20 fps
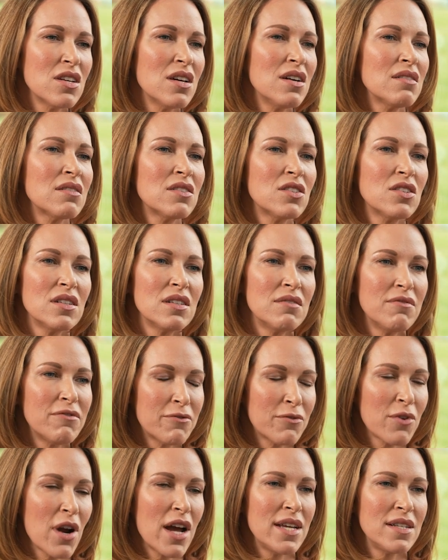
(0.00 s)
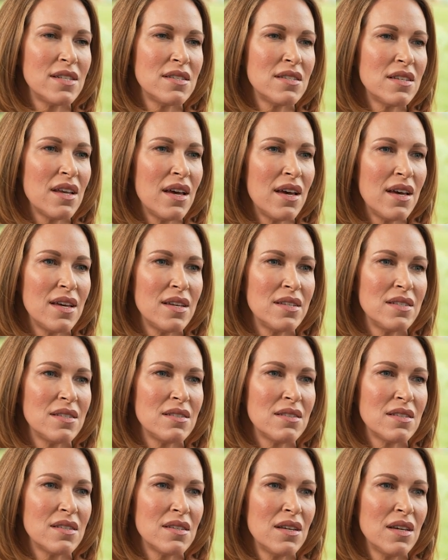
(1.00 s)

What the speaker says: a good friend and